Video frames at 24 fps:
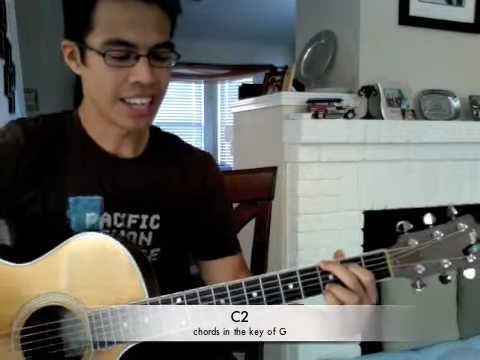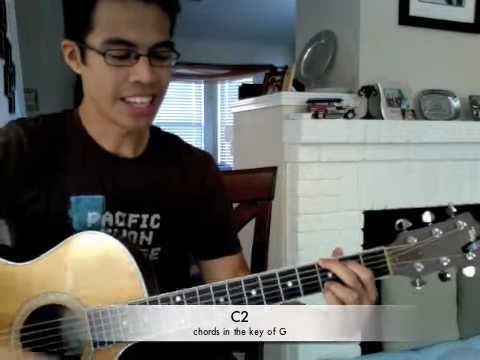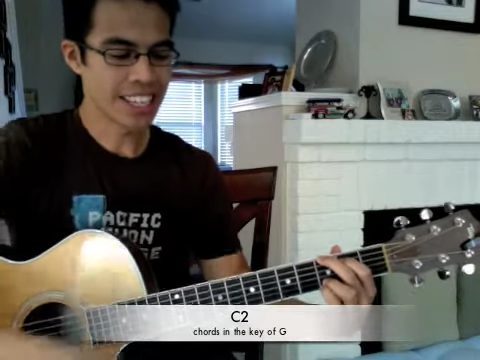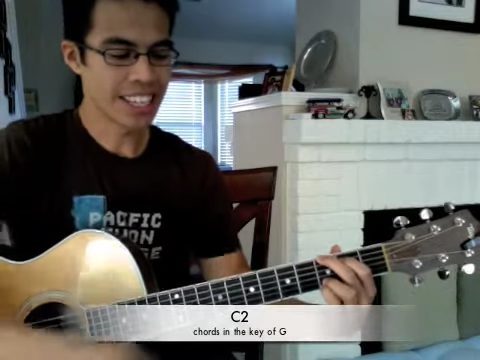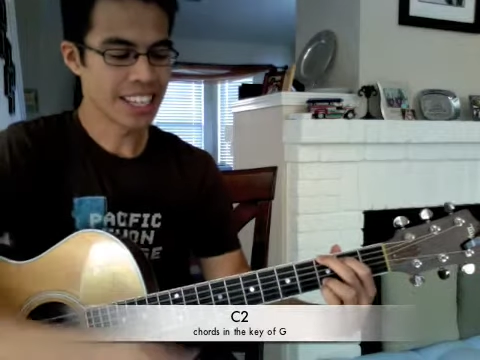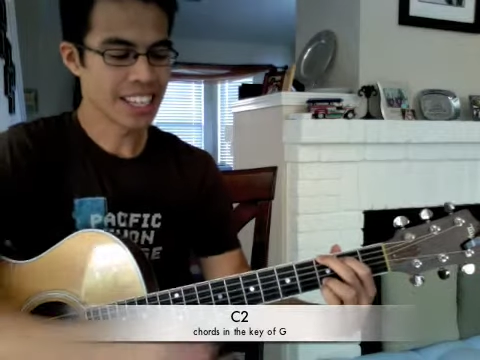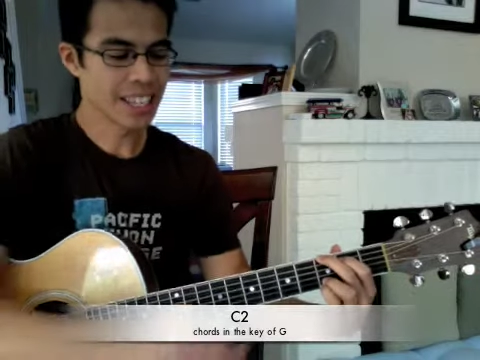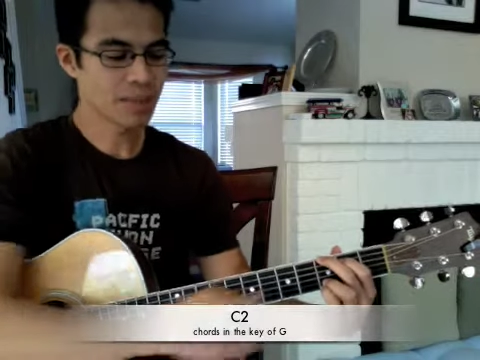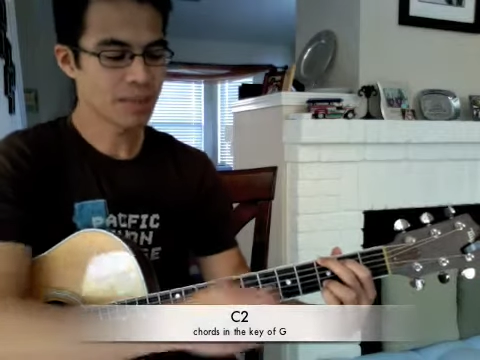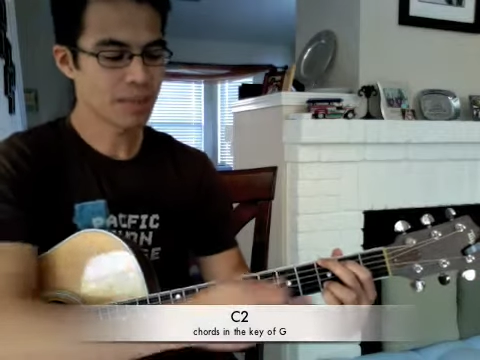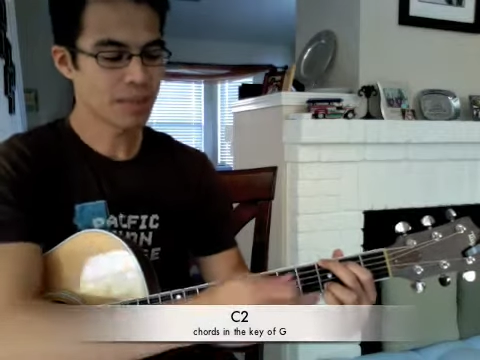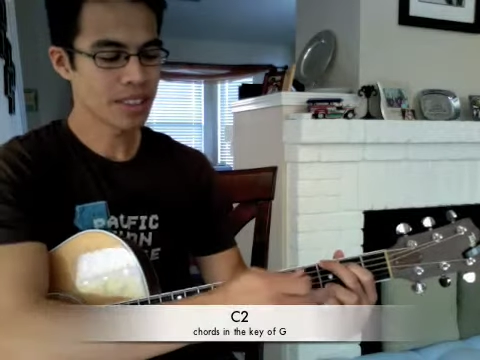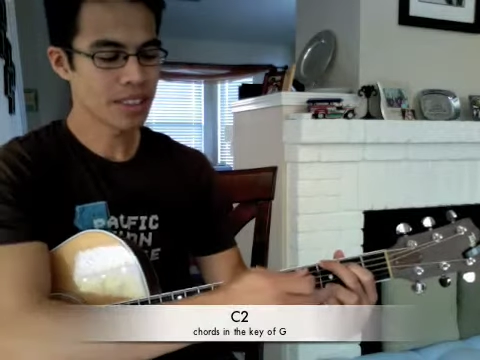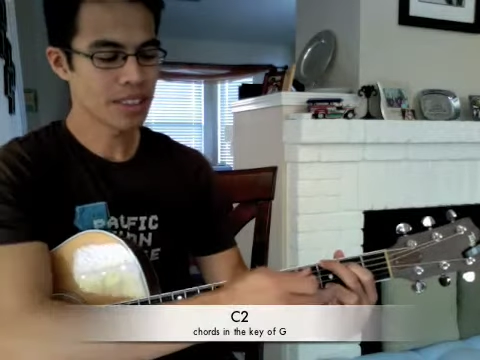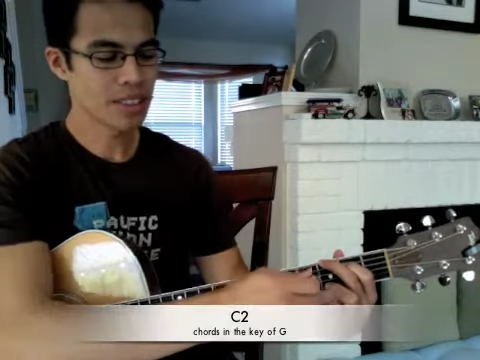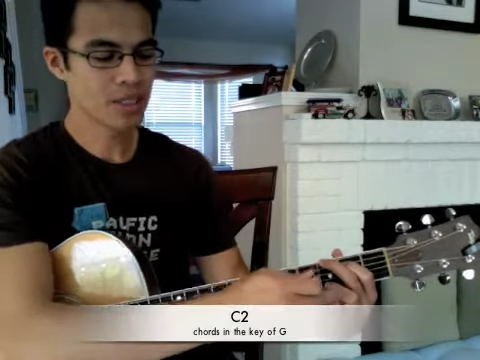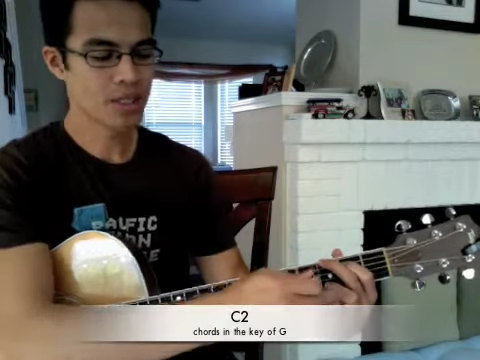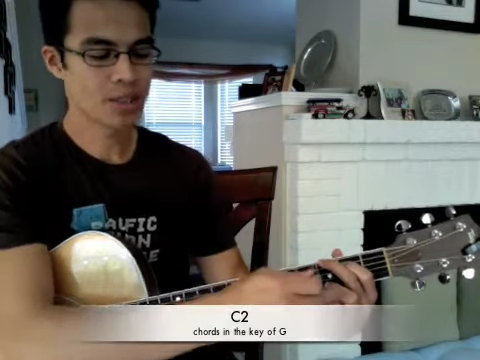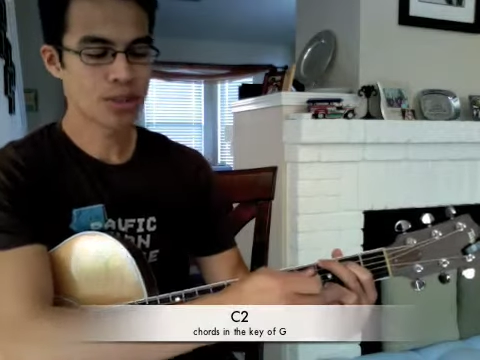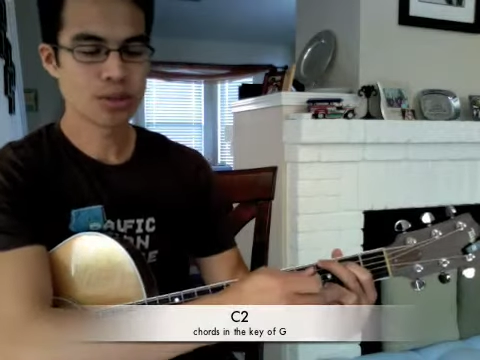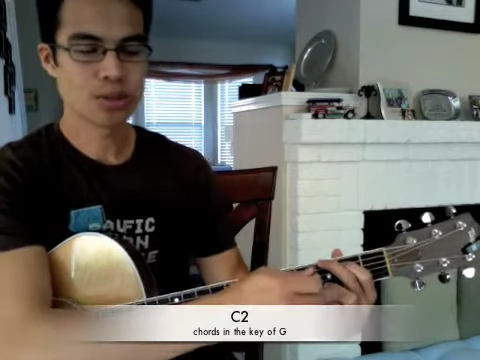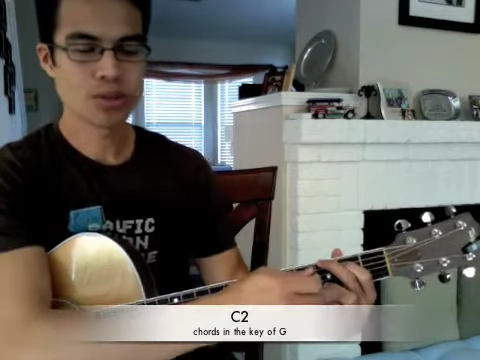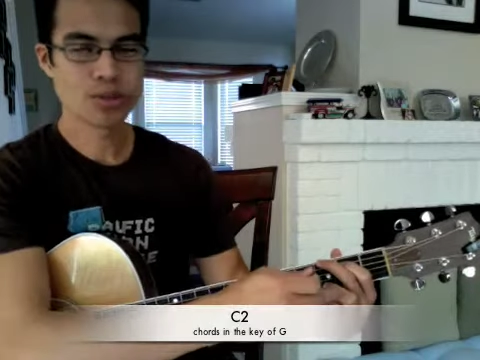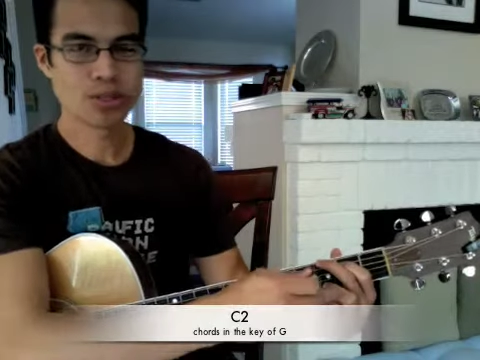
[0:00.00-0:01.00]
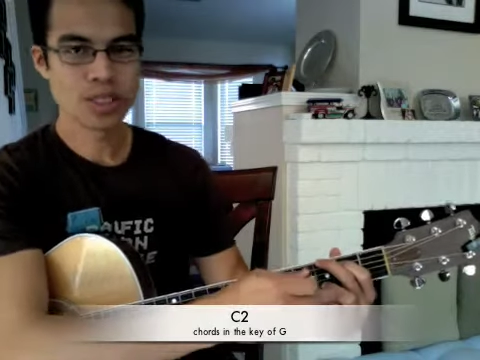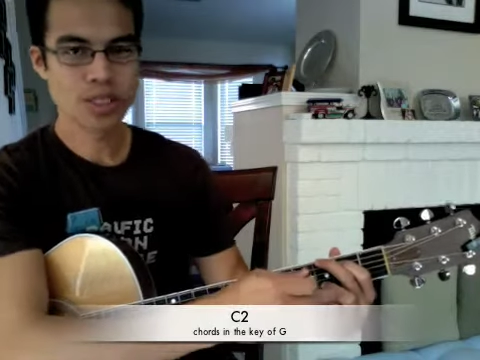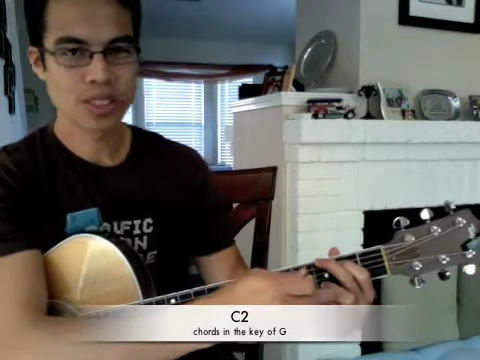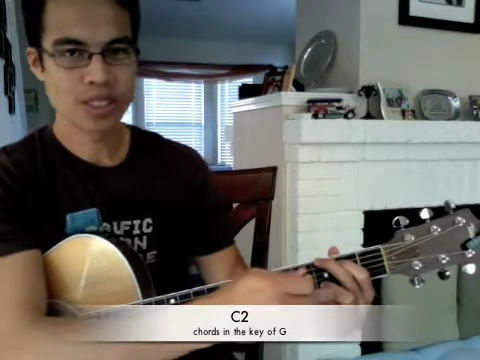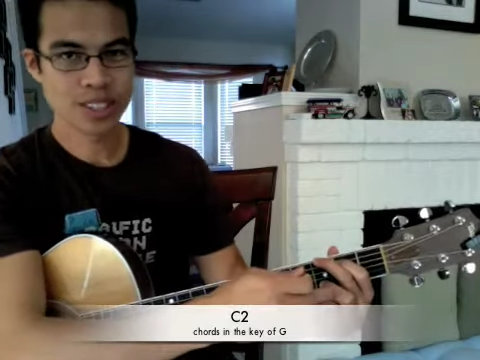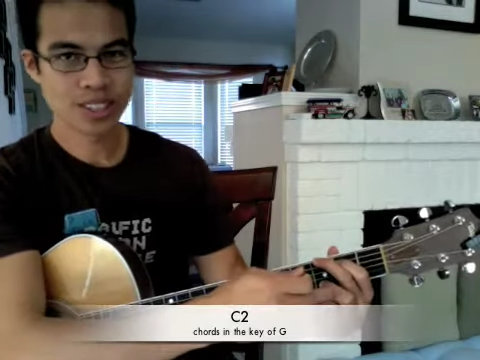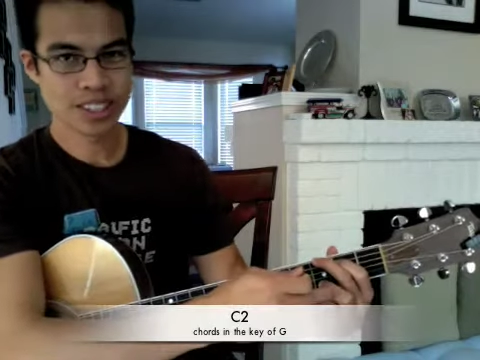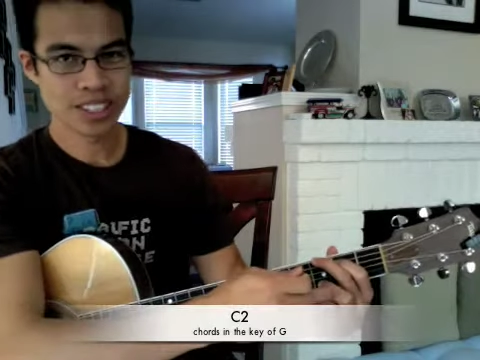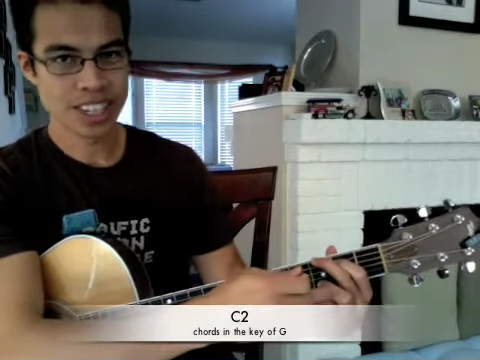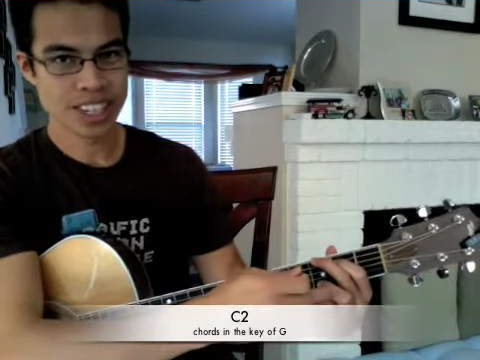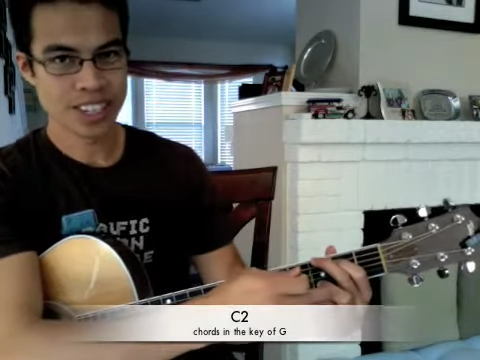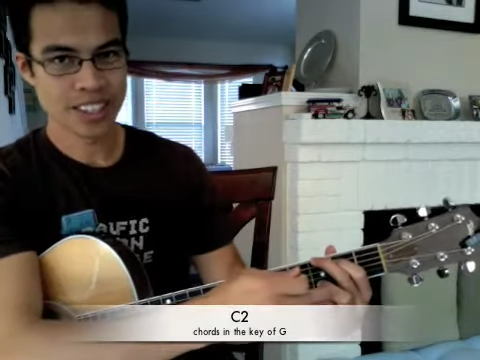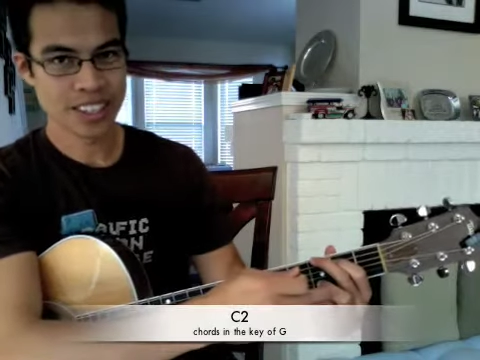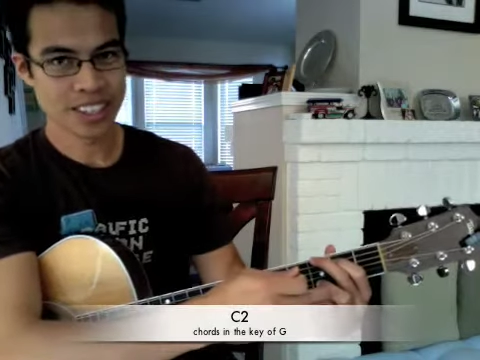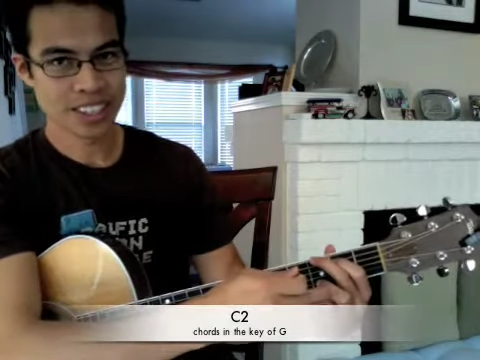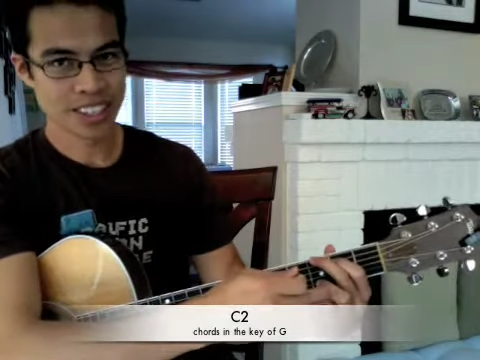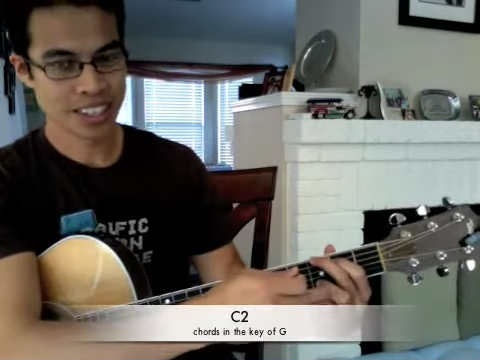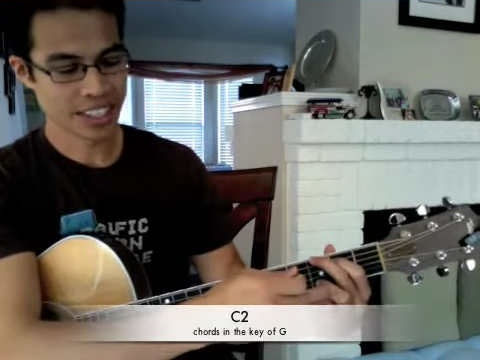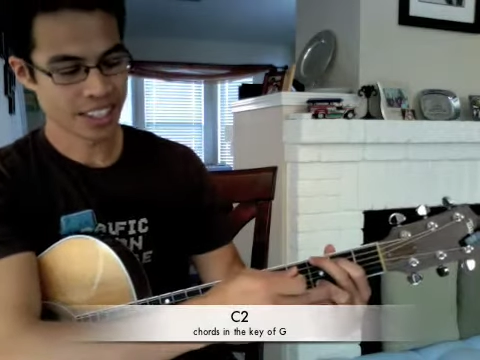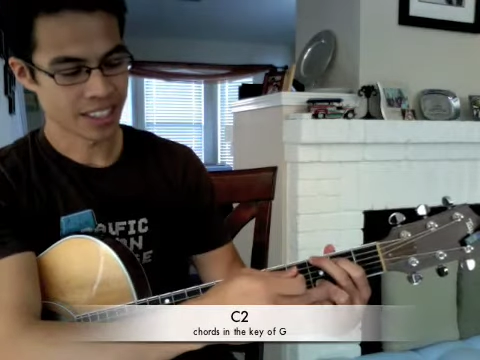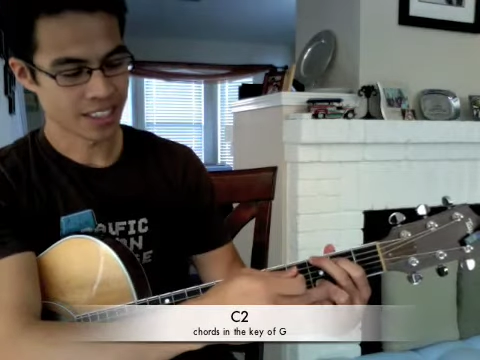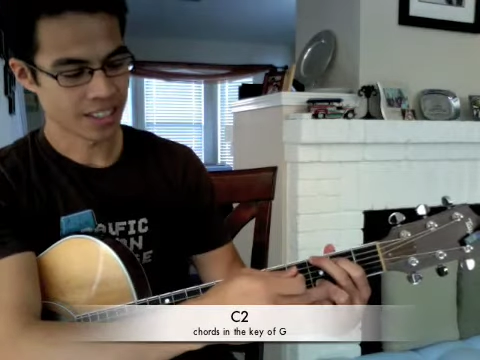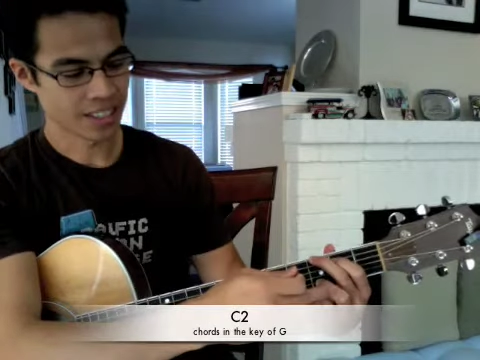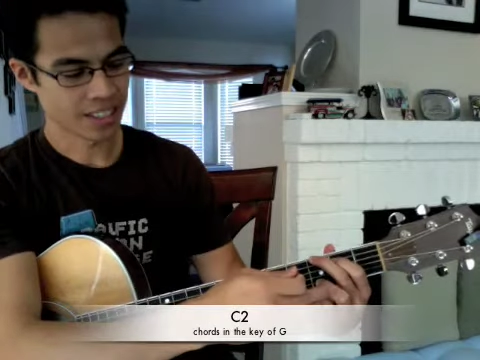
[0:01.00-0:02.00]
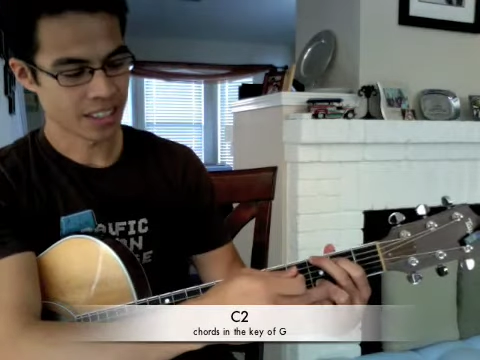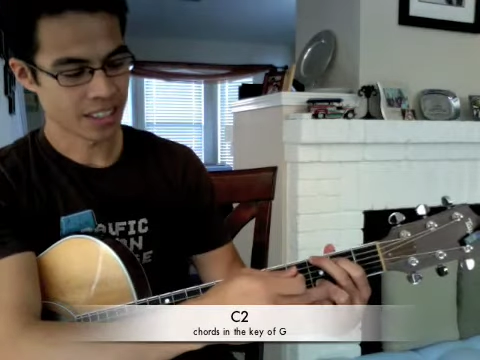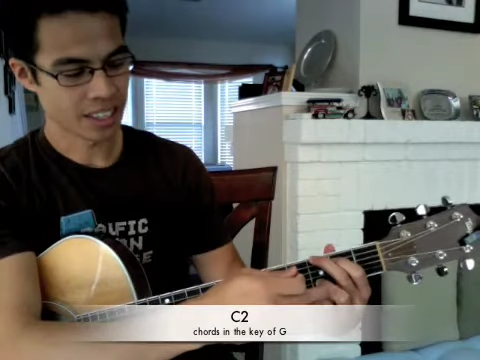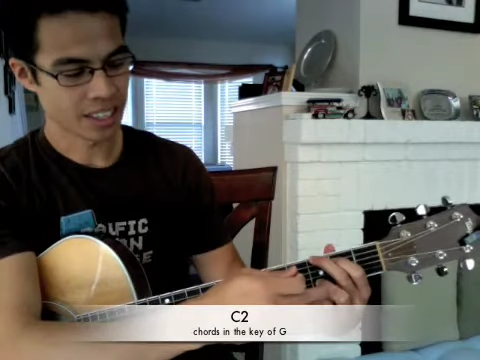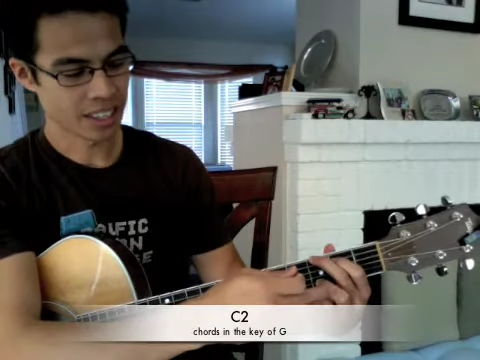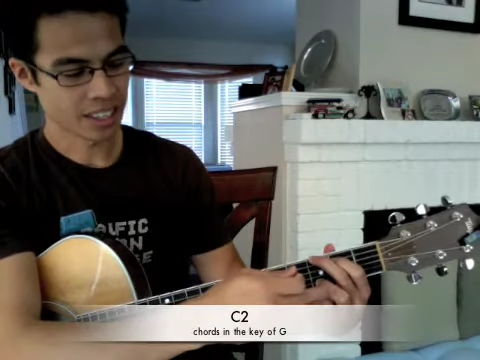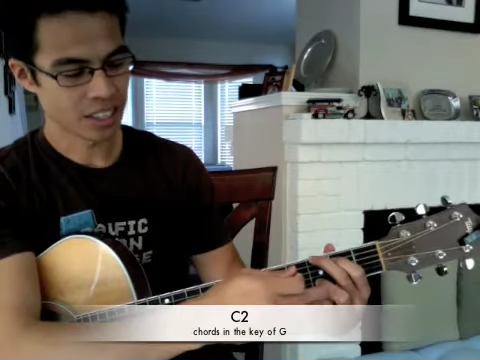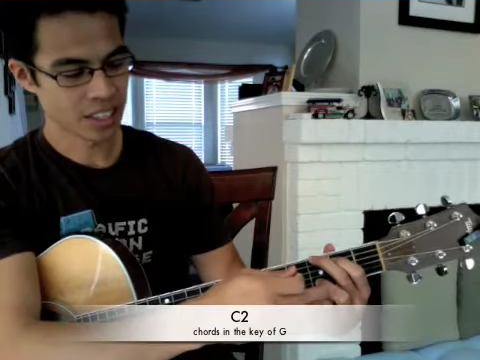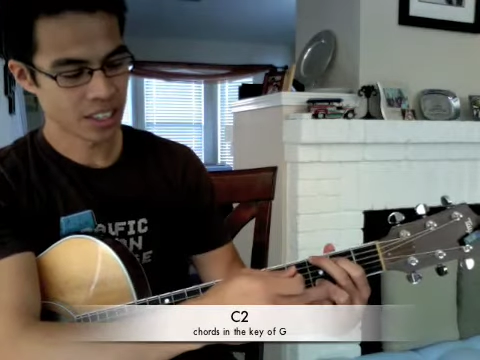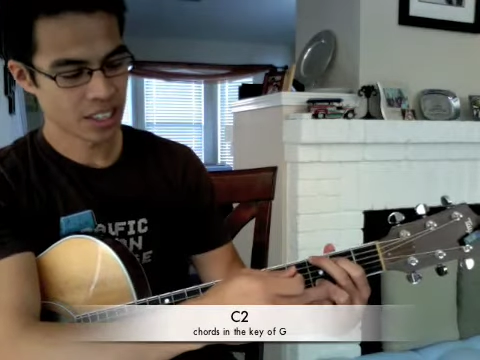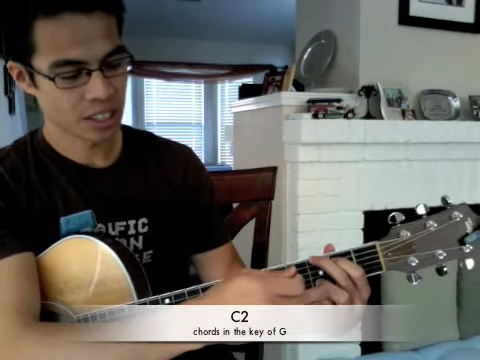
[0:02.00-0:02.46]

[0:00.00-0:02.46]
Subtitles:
keep these two fingers down here. Okay.